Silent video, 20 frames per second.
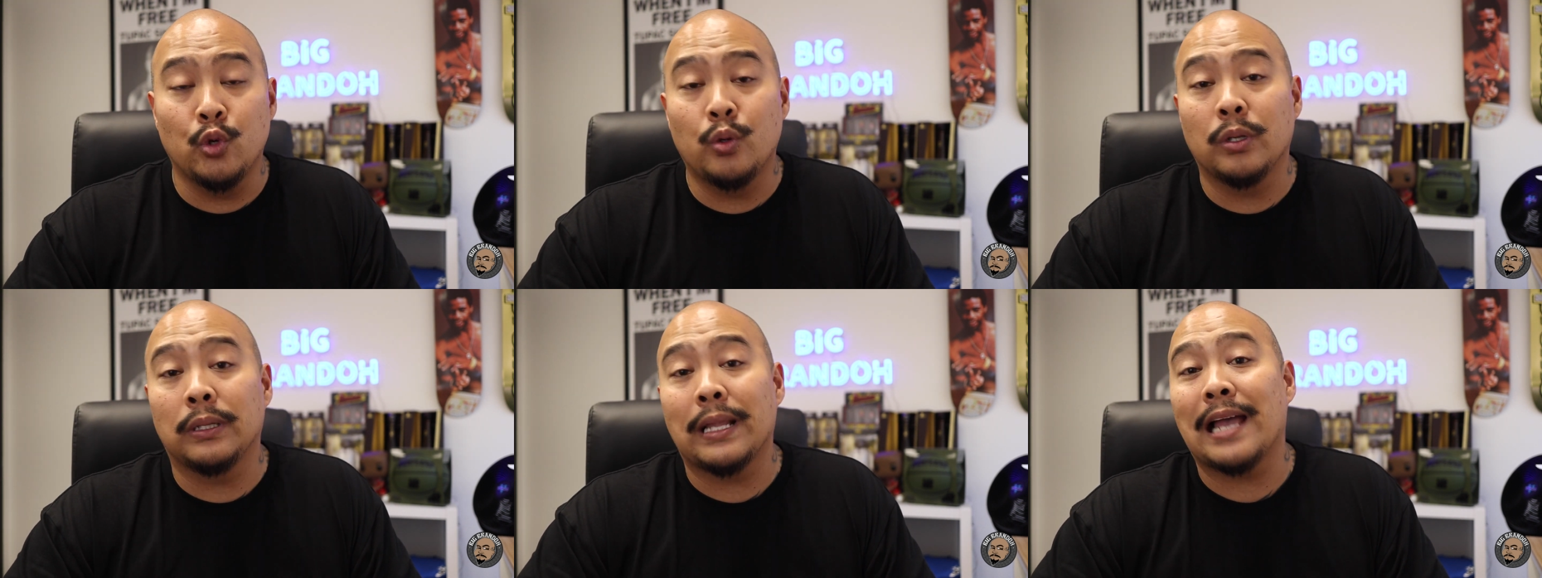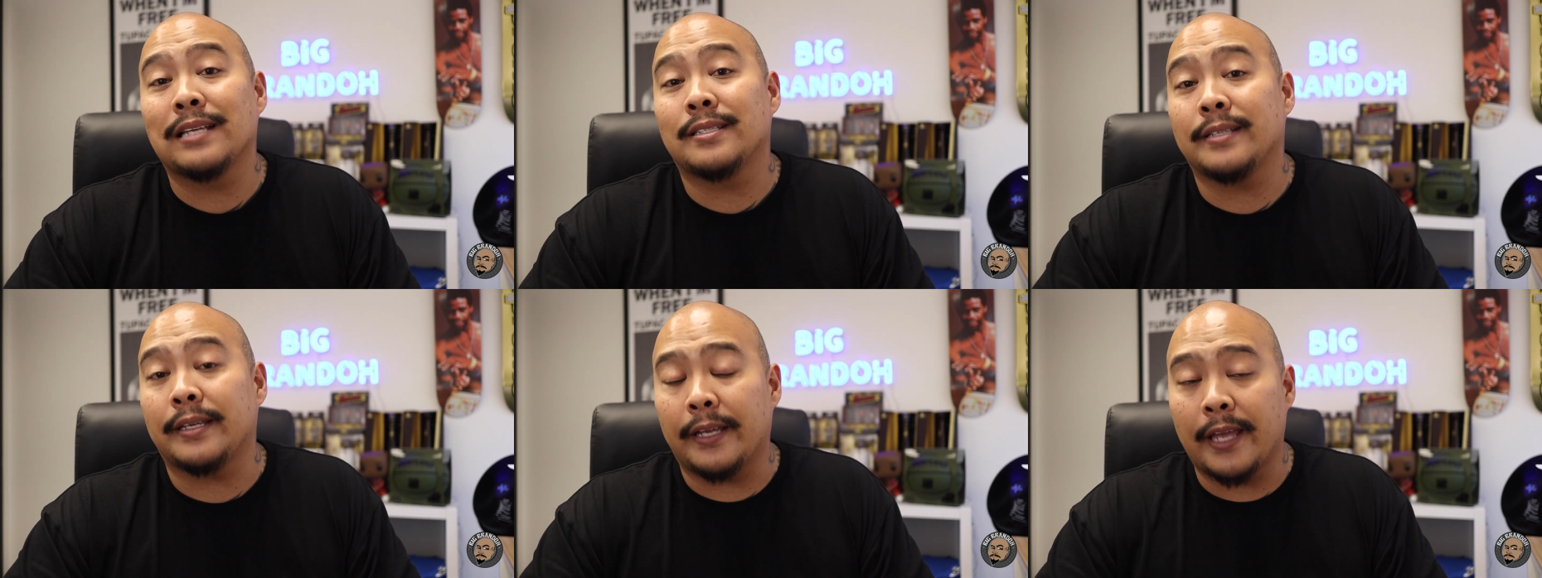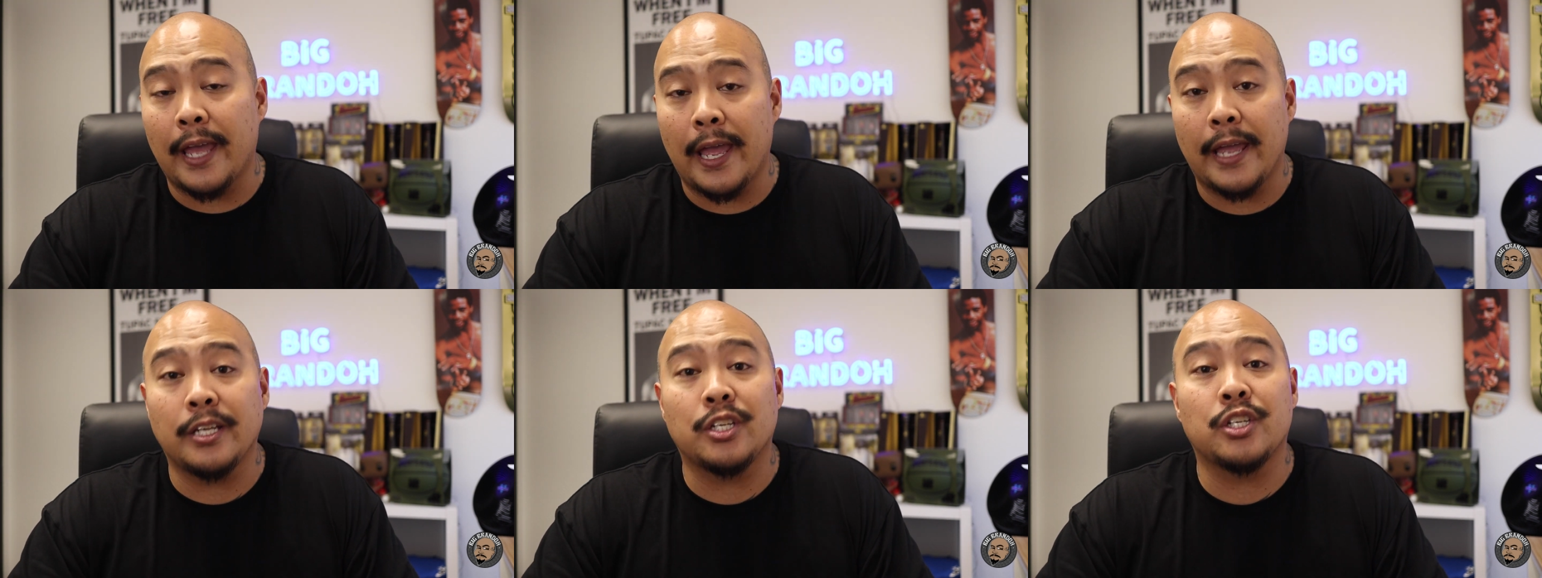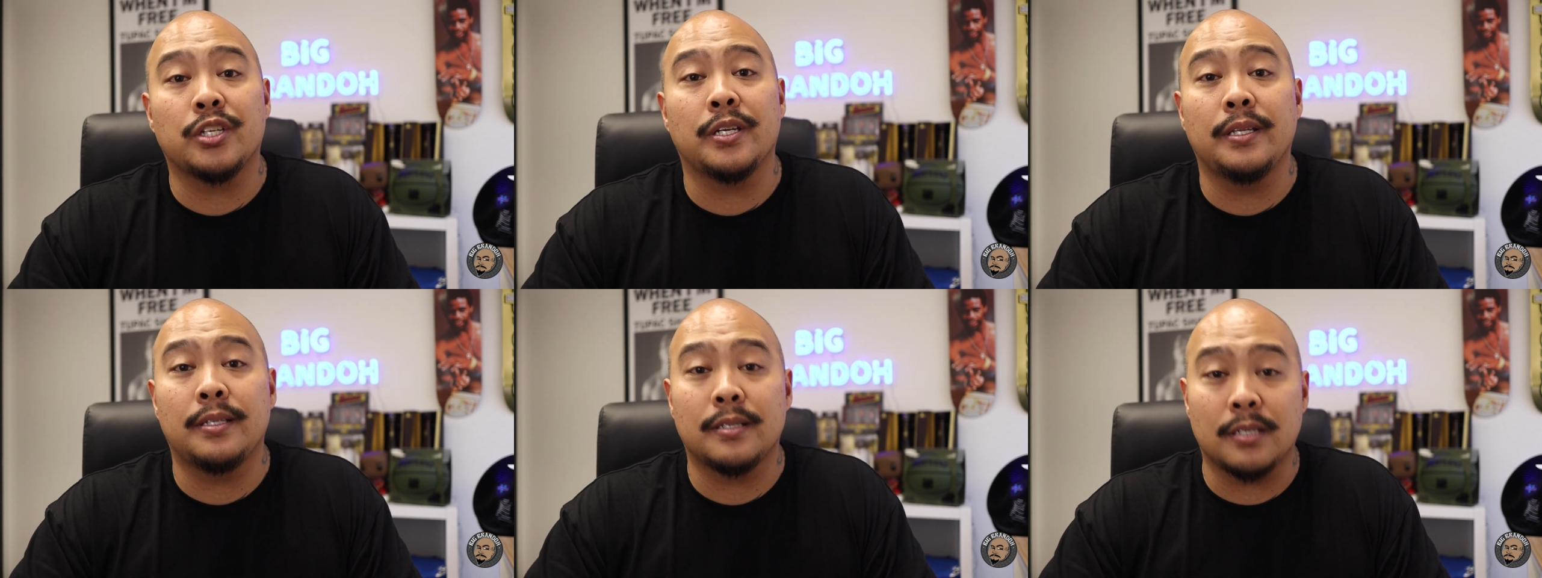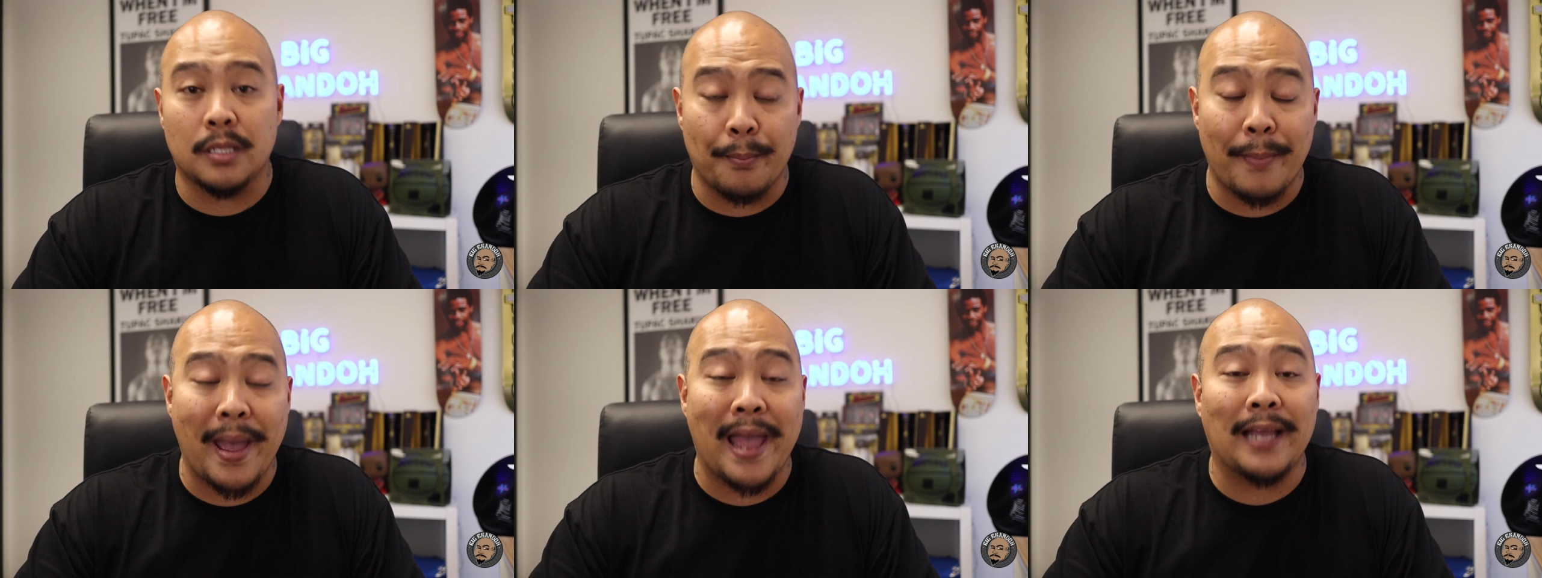utilizing gang
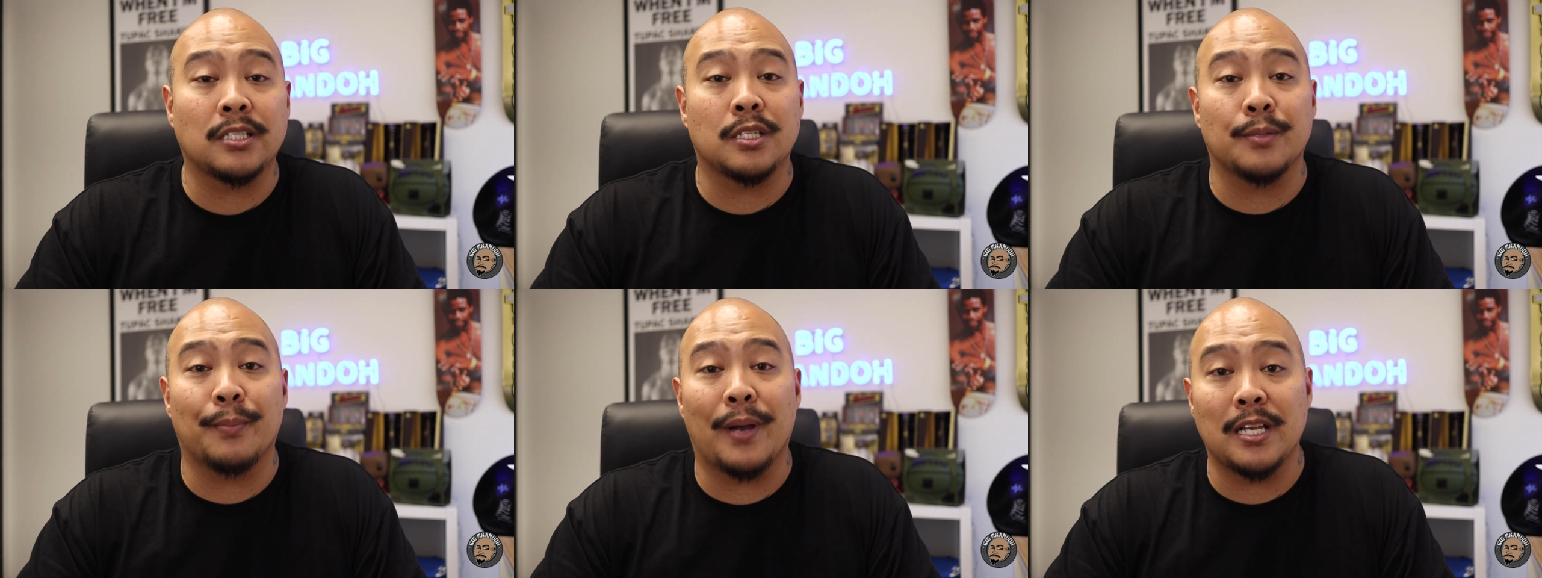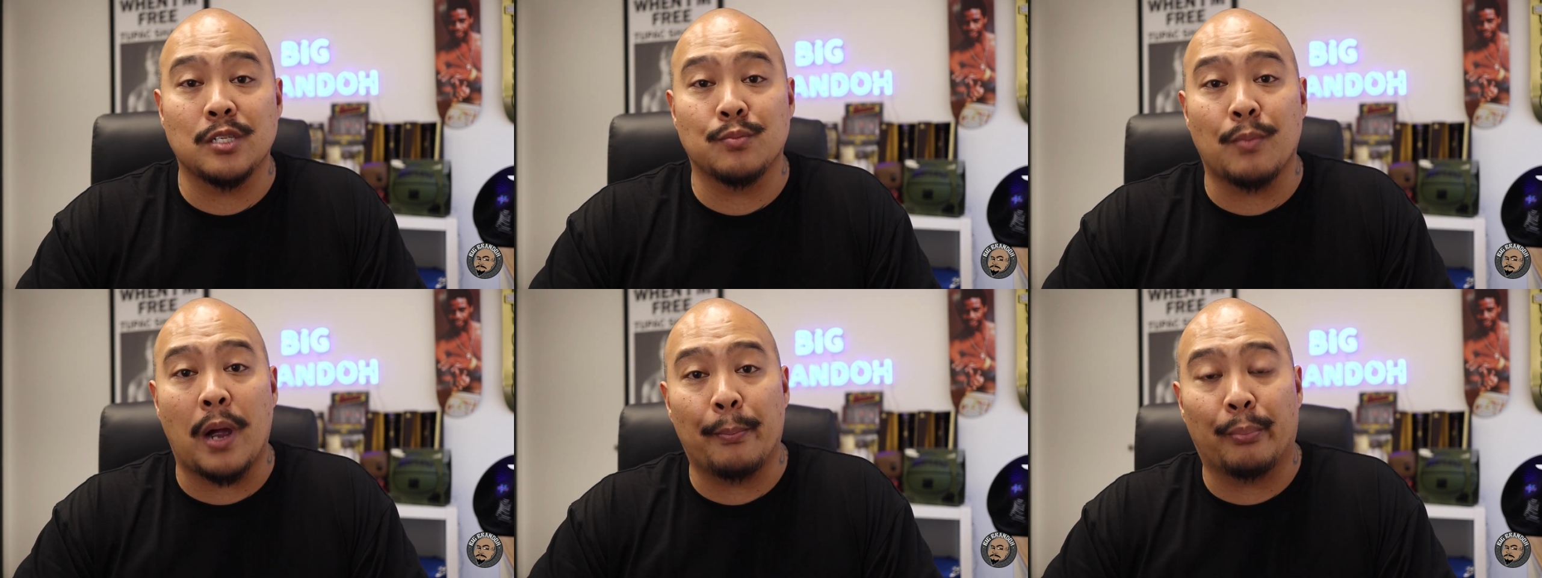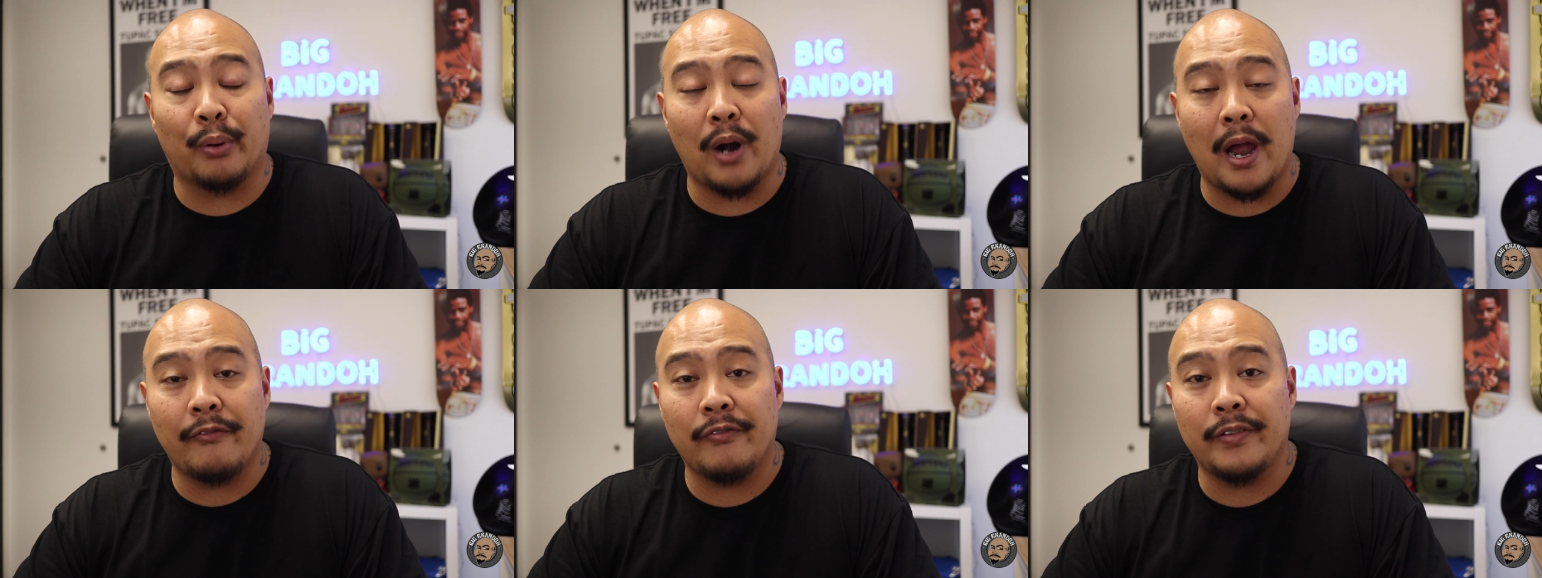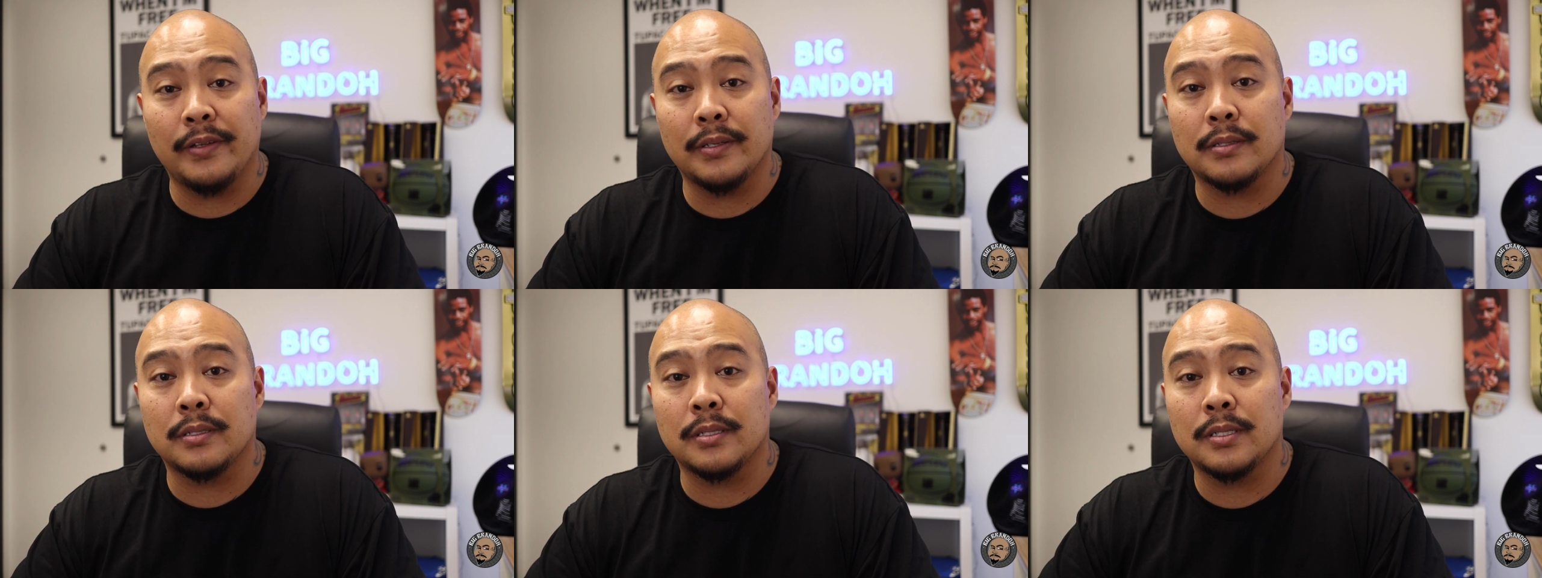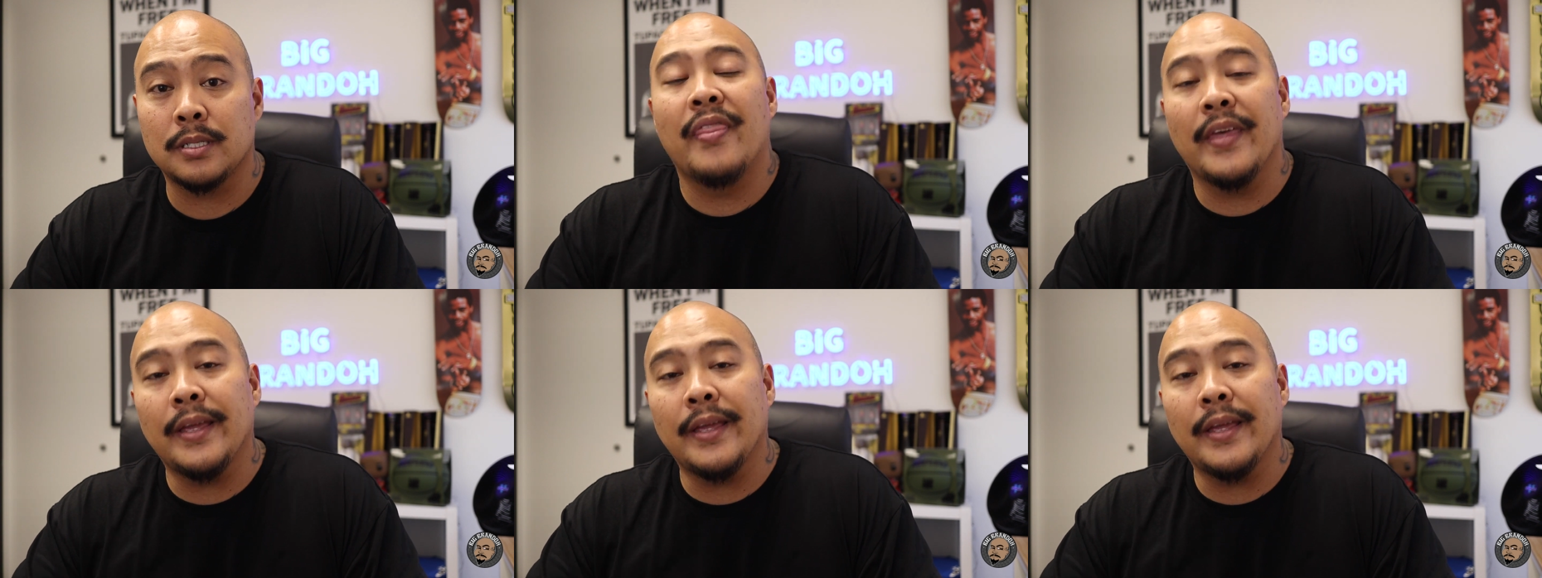sheets to maximize my profits.